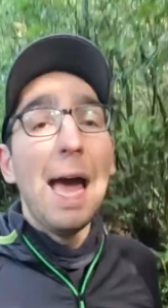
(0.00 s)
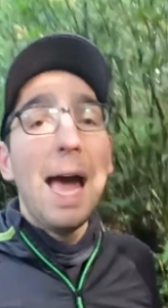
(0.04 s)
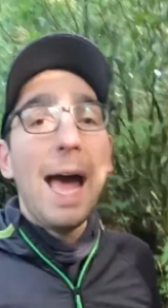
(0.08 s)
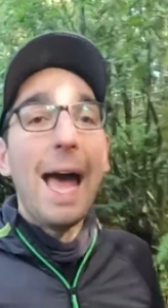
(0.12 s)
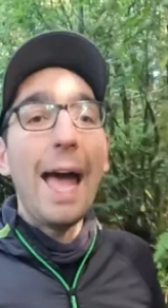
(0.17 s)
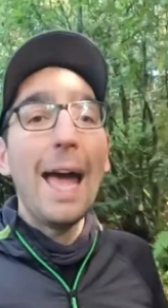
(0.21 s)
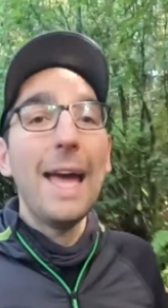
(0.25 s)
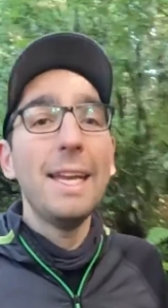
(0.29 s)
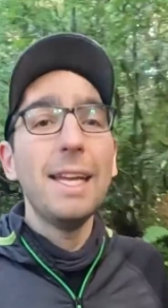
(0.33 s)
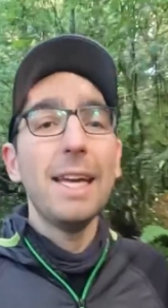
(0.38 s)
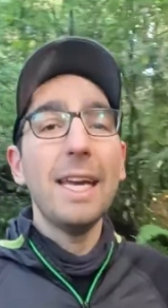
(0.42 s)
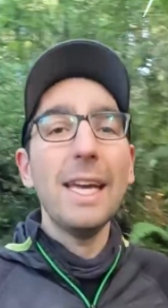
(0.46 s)

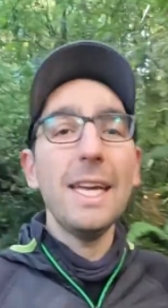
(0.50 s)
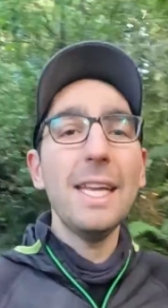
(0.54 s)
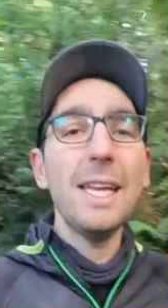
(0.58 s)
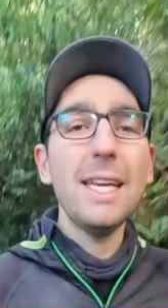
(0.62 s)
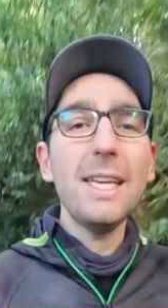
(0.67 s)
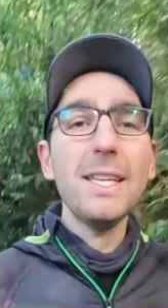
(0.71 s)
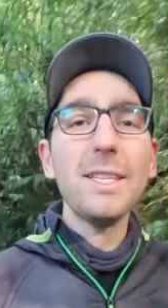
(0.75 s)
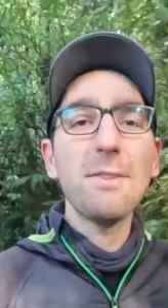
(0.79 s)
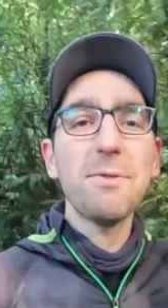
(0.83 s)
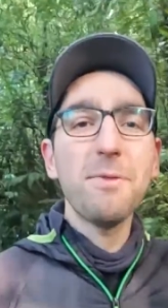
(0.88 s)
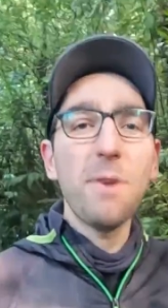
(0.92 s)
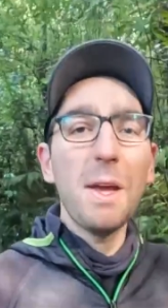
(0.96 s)
and it
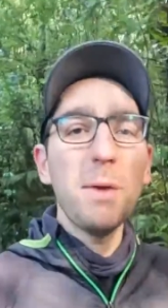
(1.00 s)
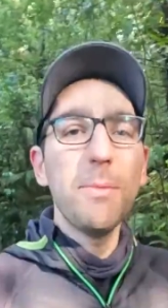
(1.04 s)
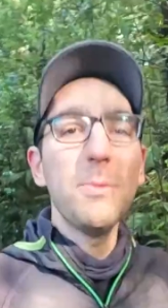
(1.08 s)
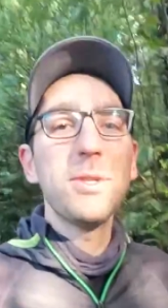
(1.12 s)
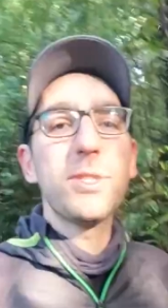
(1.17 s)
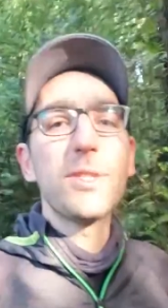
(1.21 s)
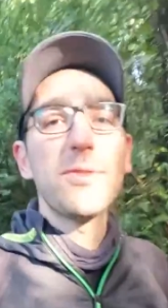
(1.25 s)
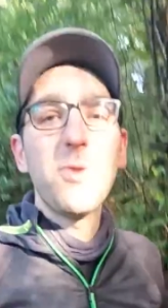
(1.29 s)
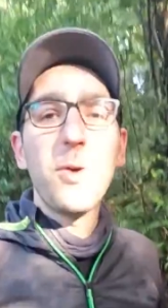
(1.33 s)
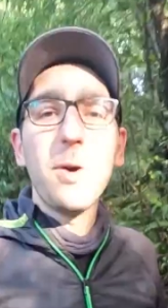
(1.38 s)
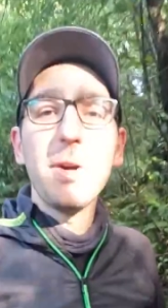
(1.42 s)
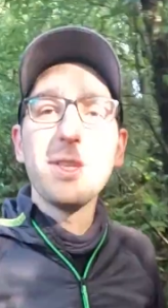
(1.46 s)
is
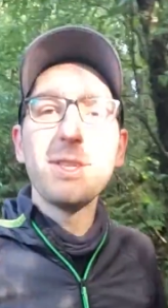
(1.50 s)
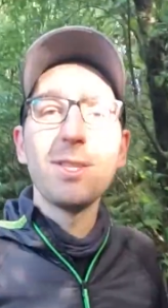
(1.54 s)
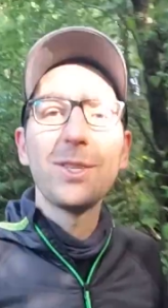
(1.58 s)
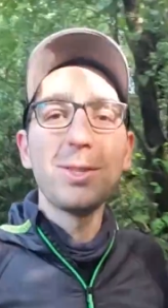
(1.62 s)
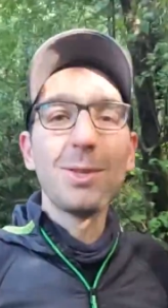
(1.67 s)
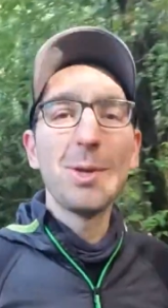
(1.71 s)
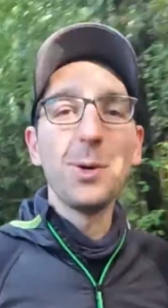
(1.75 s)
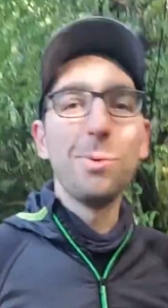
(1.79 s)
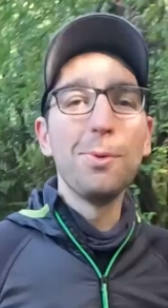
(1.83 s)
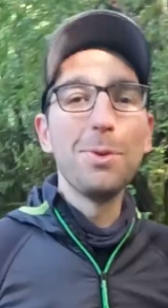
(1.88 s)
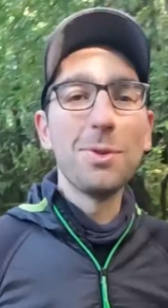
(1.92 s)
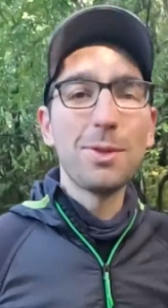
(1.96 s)
famous for its
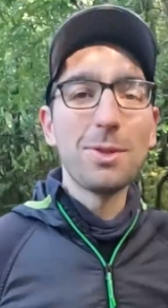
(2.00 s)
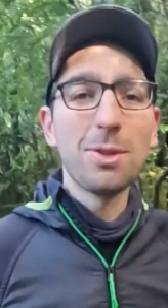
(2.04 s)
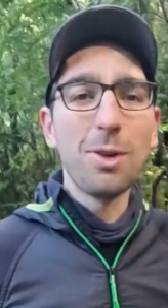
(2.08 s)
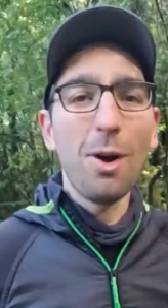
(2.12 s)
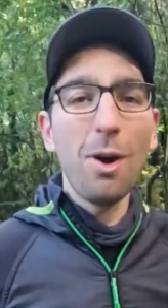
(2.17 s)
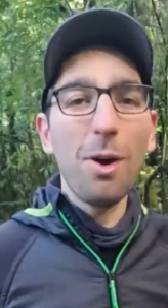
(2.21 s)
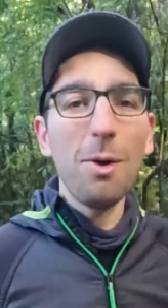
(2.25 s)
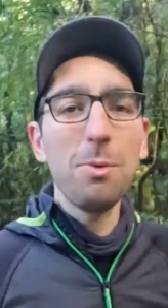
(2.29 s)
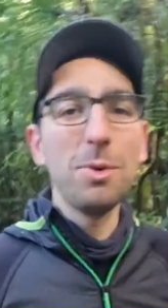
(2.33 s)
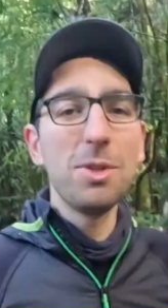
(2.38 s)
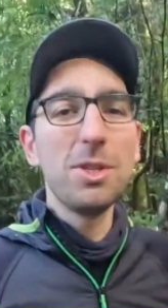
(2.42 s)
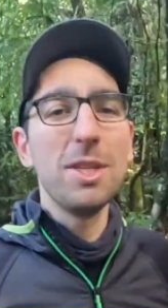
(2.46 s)
stone
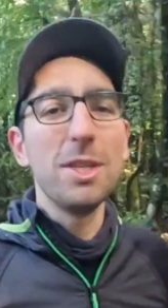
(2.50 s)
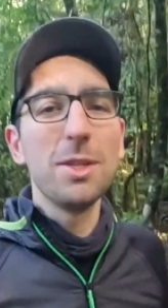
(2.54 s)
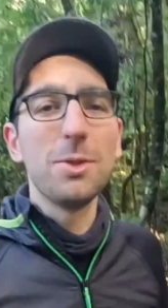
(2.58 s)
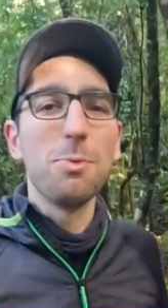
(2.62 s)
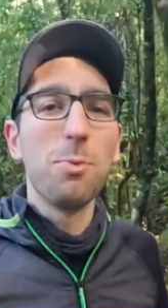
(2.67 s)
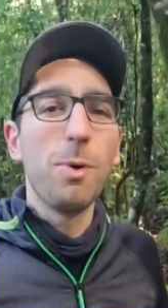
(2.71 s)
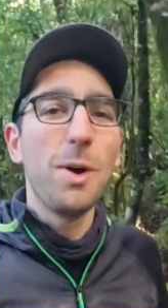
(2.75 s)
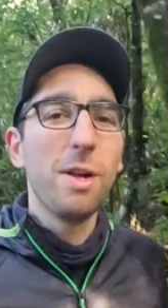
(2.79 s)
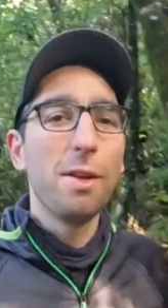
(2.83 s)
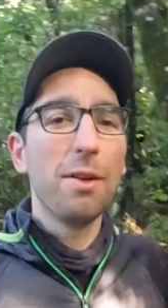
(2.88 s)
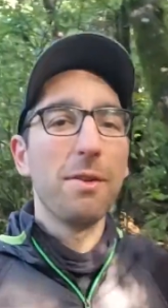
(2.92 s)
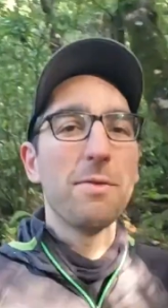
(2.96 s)
store, which is
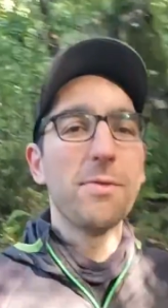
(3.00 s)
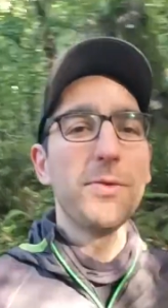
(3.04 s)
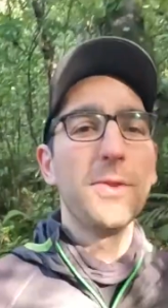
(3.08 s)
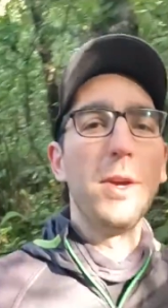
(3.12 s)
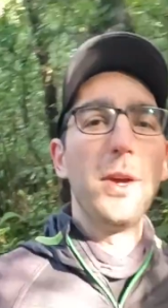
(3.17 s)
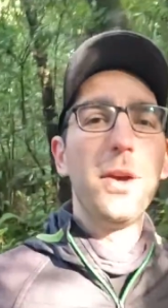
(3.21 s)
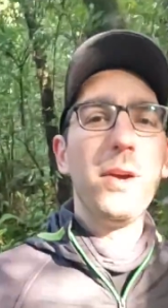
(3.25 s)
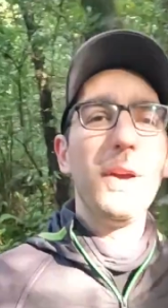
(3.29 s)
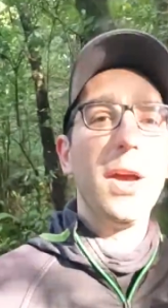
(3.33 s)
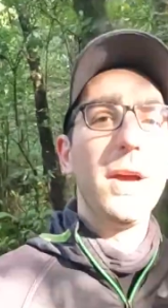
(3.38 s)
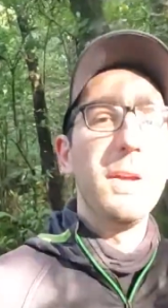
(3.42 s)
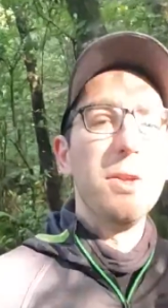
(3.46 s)
one of
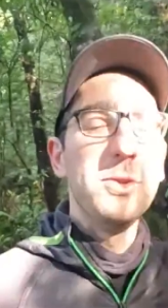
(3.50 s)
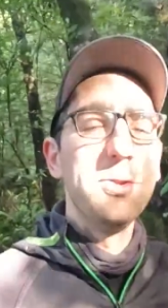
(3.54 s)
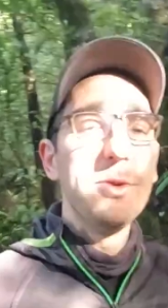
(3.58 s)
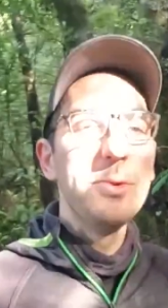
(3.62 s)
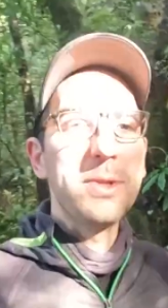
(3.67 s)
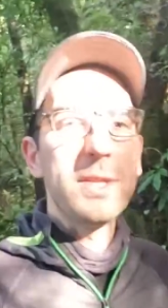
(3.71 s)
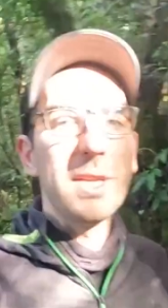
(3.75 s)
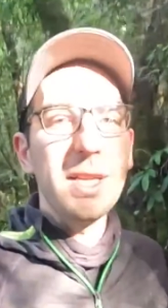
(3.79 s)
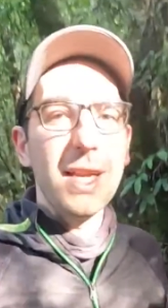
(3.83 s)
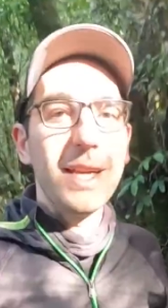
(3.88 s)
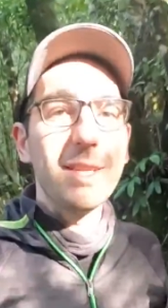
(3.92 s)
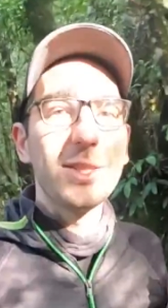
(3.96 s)
the New
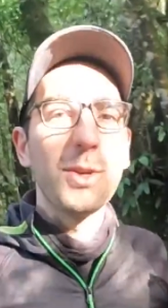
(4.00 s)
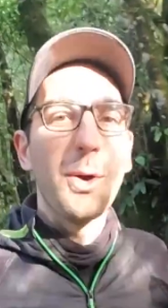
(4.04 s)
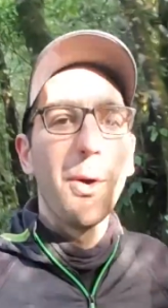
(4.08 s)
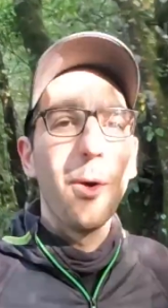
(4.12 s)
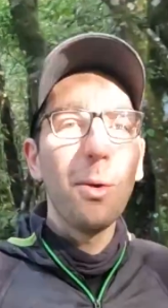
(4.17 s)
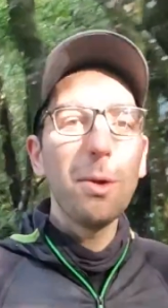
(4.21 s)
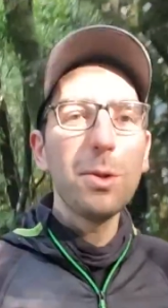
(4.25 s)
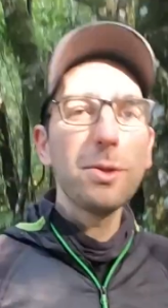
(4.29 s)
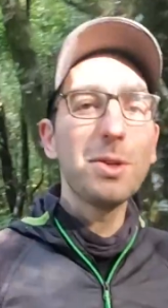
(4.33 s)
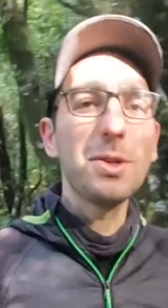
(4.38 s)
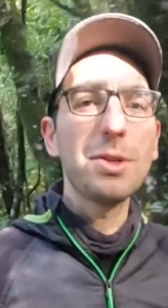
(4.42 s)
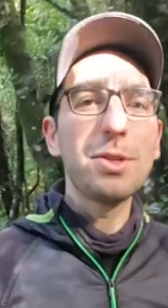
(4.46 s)
Zealand's
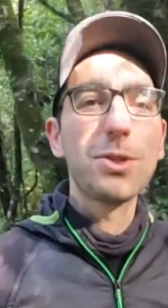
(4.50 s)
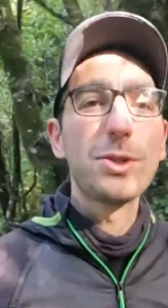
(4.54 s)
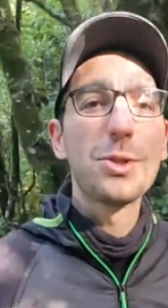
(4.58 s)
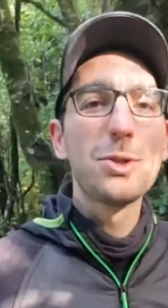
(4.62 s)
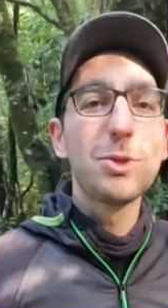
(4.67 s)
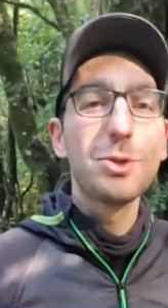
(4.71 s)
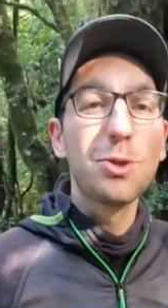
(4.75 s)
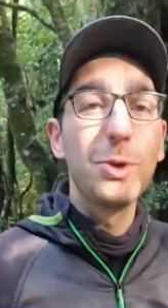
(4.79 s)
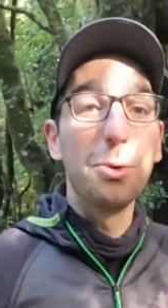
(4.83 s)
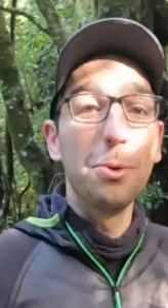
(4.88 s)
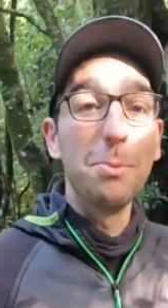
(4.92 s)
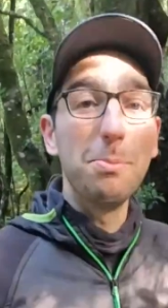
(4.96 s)
oldest
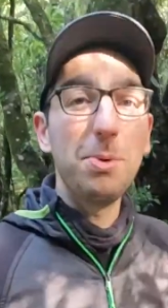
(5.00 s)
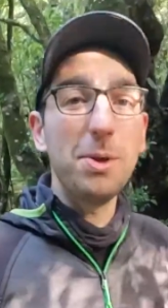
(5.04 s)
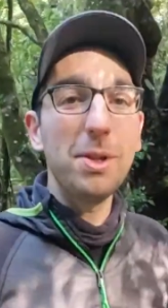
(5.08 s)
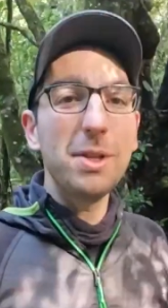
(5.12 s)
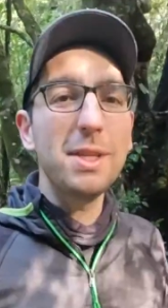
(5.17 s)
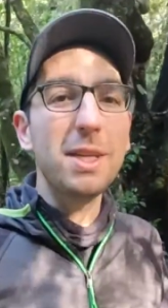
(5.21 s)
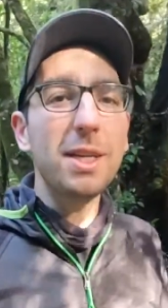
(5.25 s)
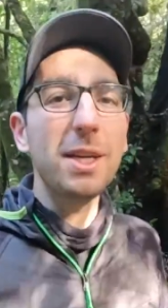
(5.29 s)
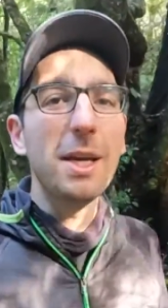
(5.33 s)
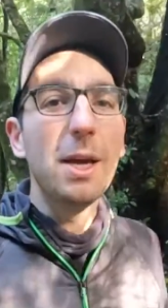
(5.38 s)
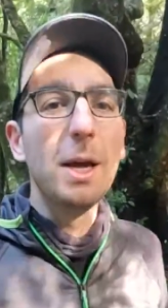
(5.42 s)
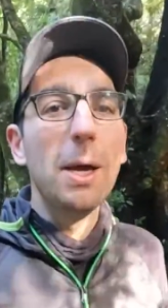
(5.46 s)
stone
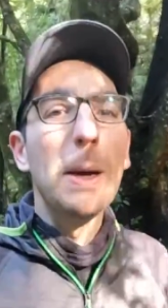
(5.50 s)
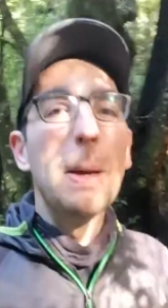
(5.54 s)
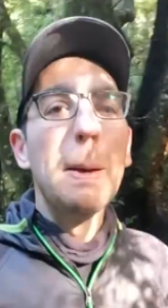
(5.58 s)
building,